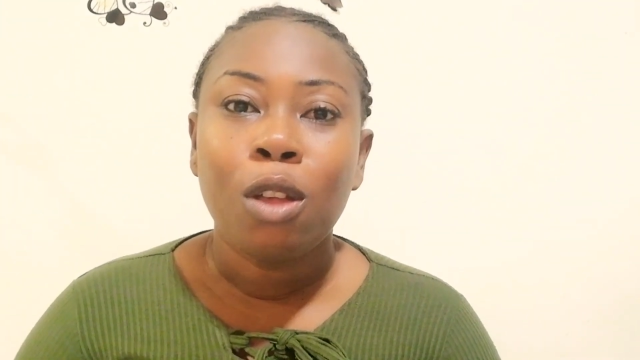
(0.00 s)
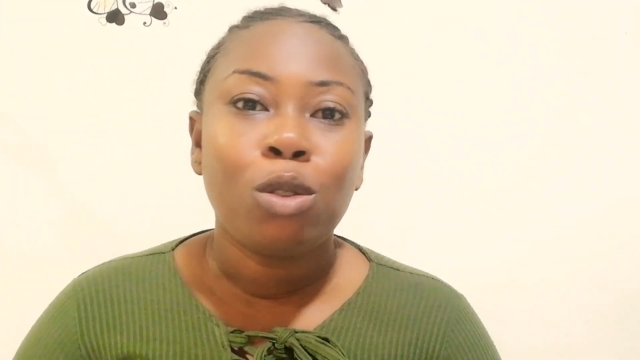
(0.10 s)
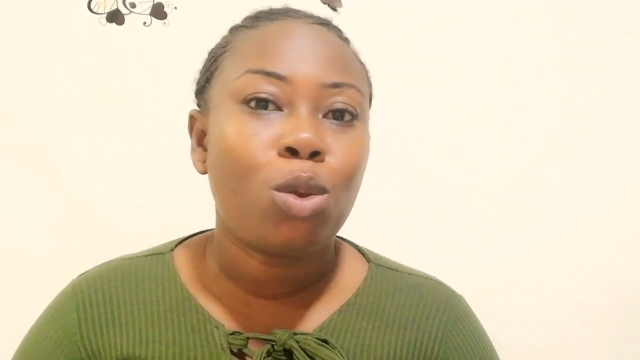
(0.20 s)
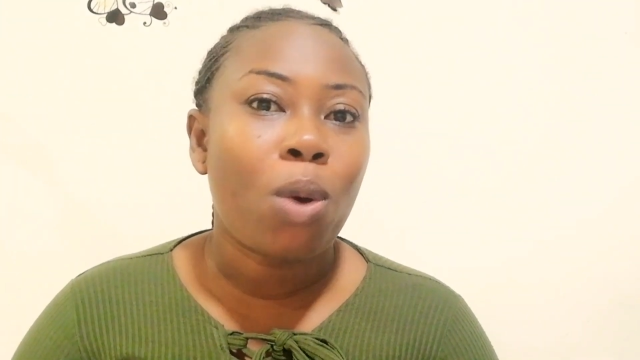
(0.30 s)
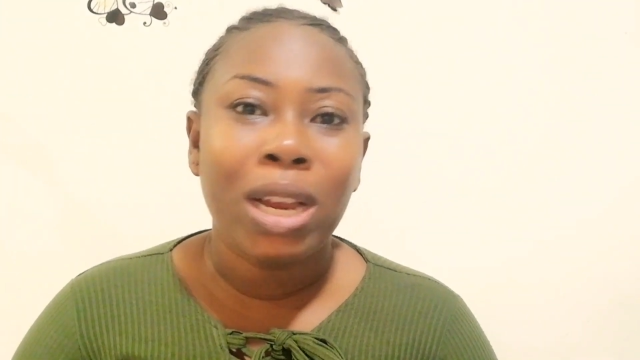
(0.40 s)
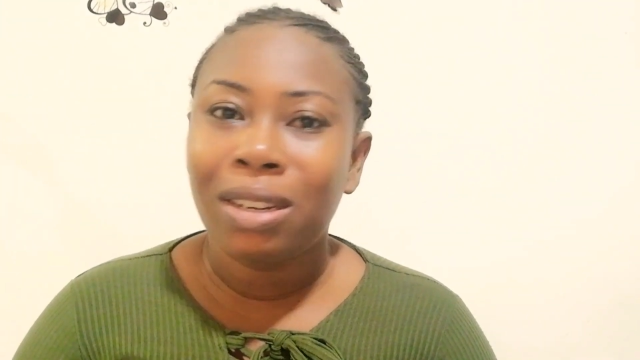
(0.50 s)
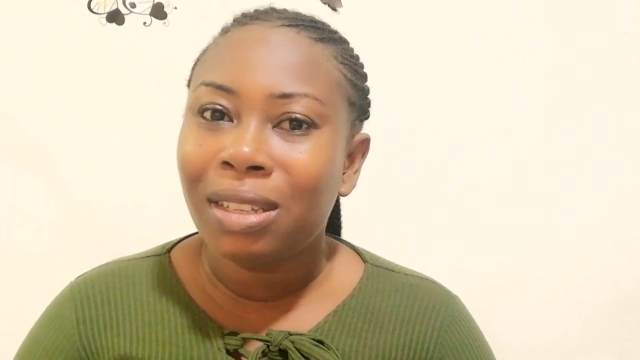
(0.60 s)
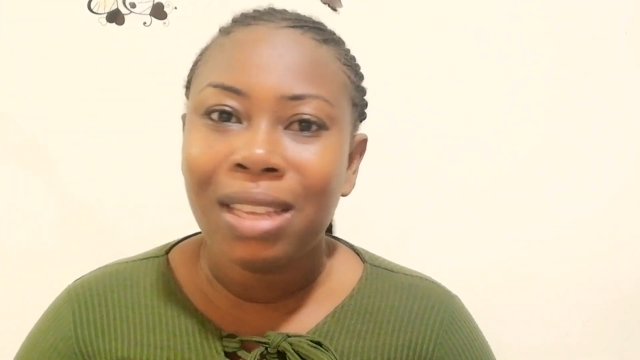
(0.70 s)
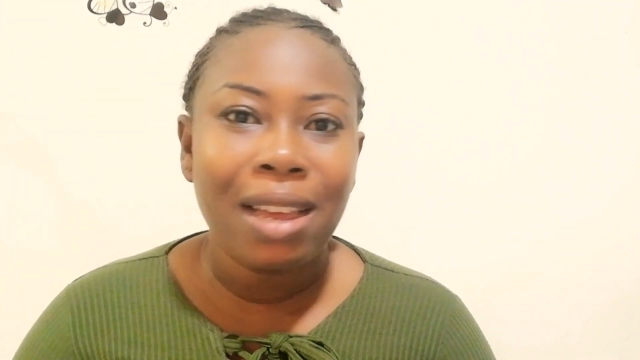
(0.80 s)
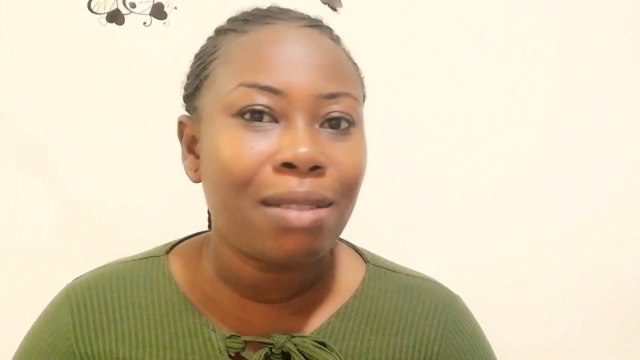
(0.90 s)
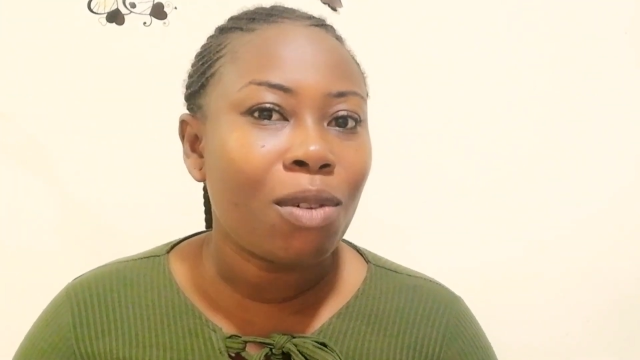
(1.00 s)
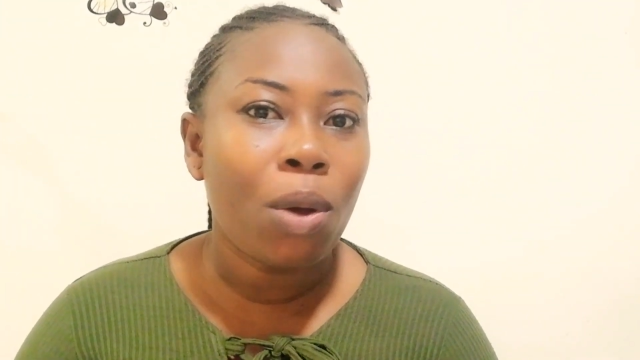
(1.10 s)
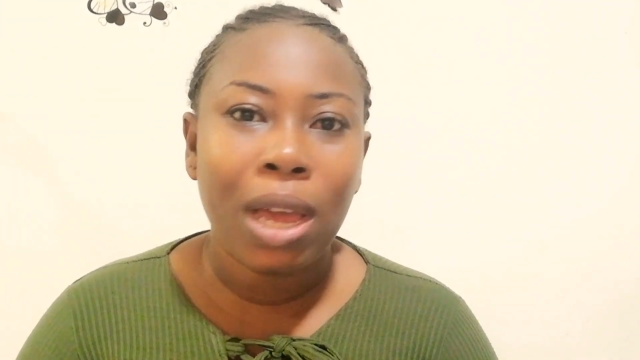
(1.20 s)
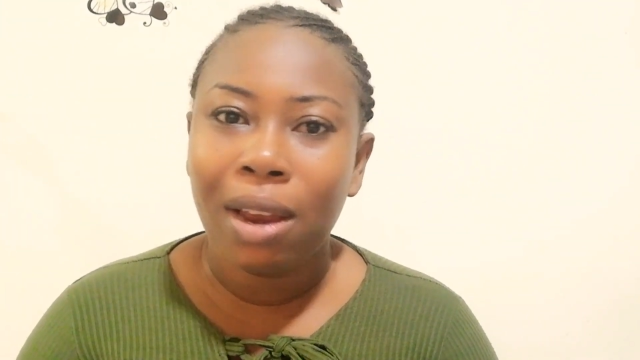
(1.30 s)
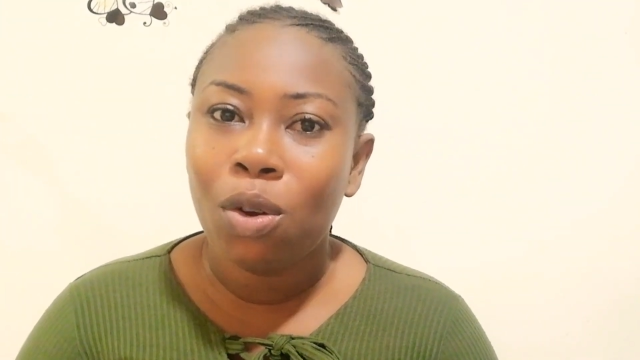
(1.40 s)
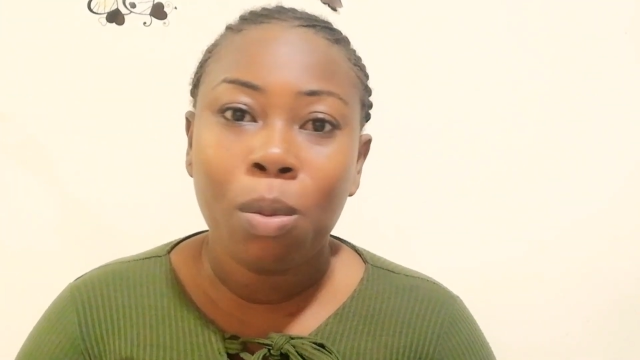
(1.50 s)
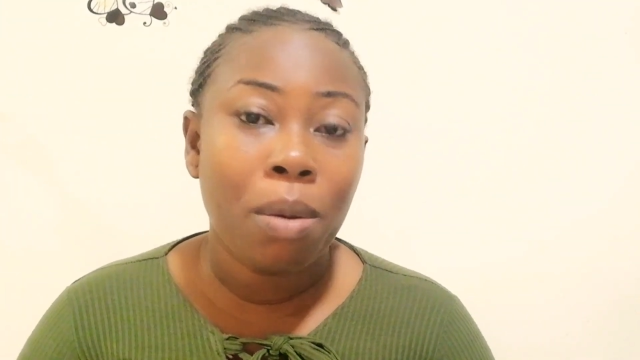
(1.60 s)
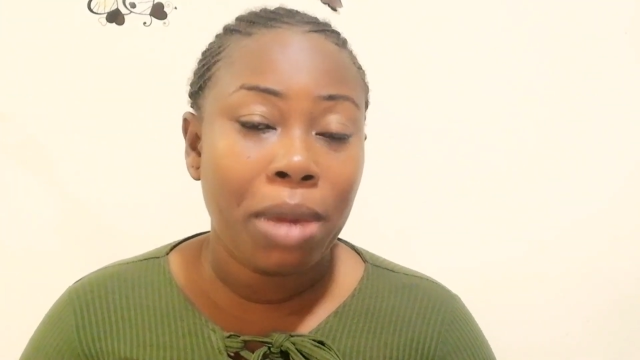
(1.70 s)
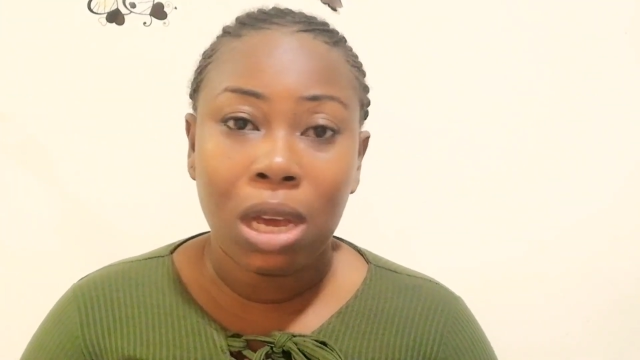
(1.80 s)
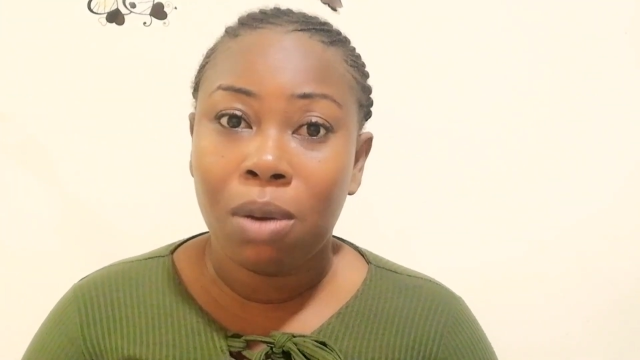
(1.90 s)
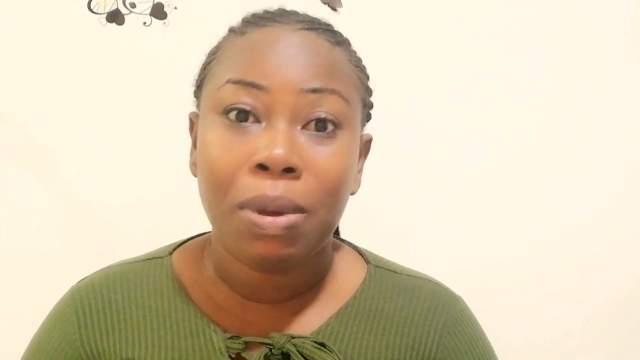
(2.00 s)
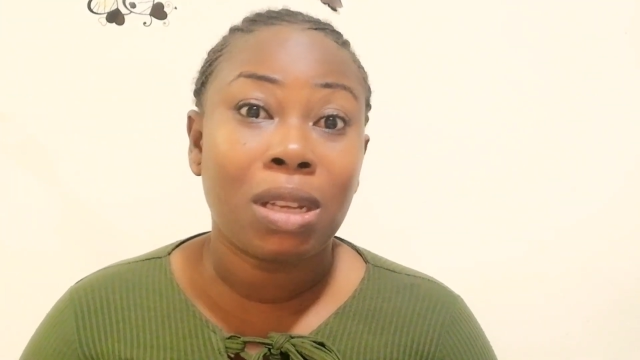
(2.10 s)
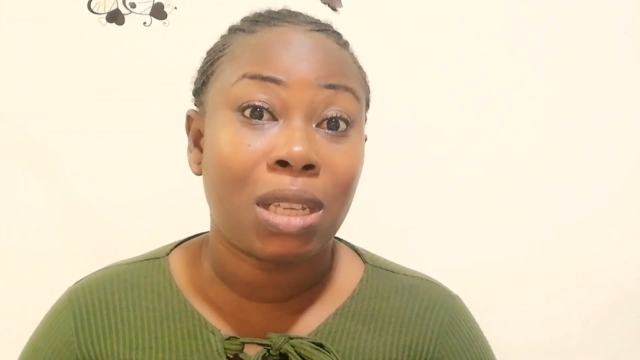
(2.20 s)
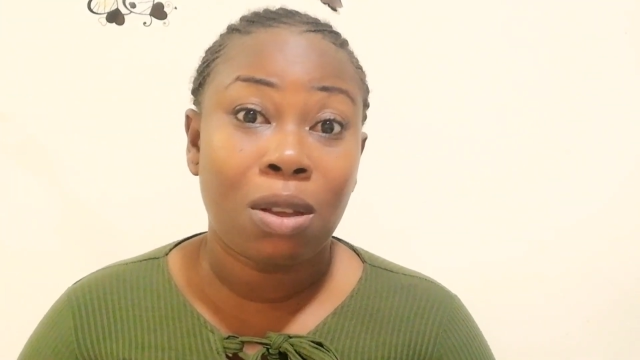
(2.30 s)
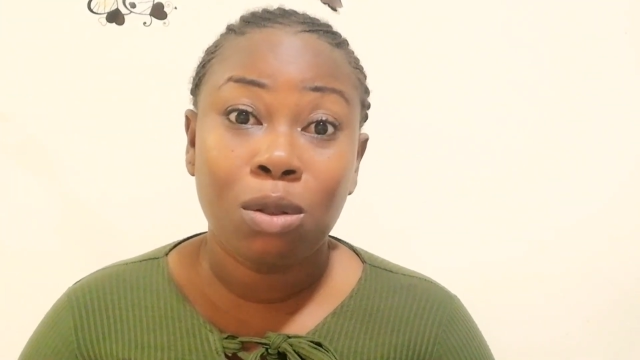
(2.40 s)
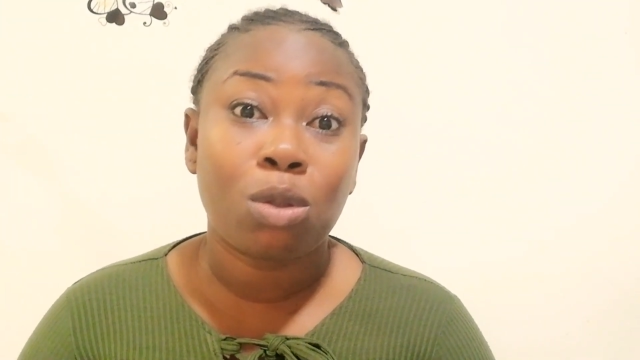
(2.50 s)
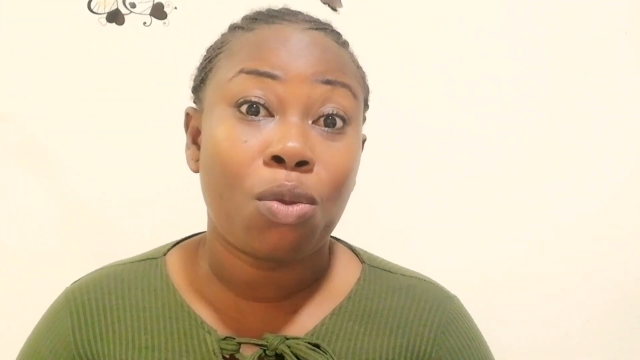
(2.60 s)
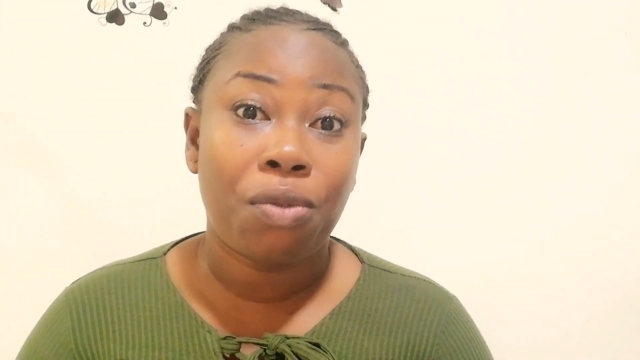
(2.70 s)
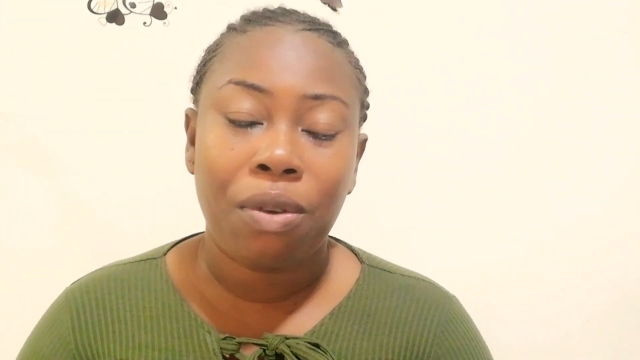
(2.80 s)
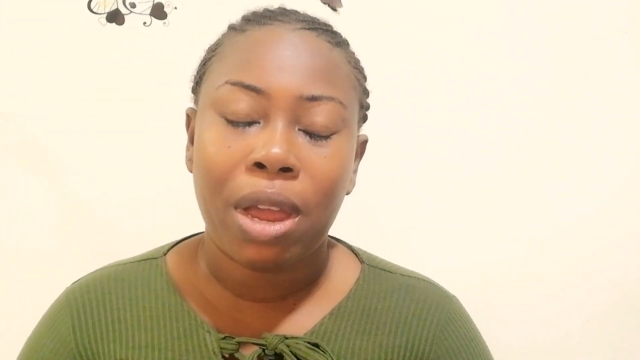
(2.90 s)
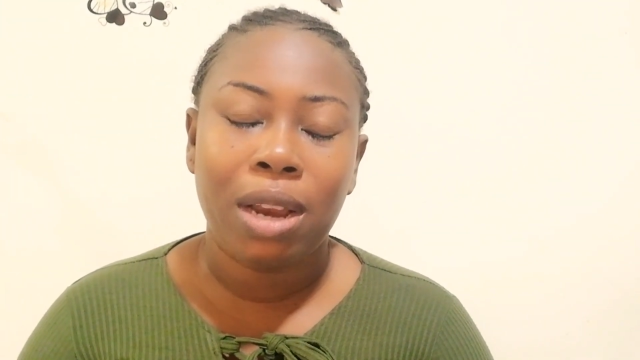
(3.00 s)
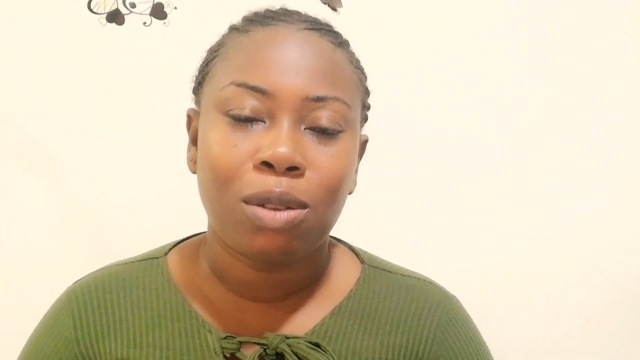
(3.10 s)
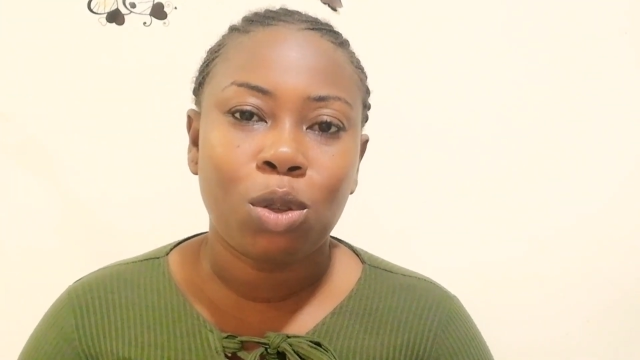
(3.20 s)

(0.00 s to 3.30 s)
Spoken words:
So I just said, okay, no more makeup because I go to school very early.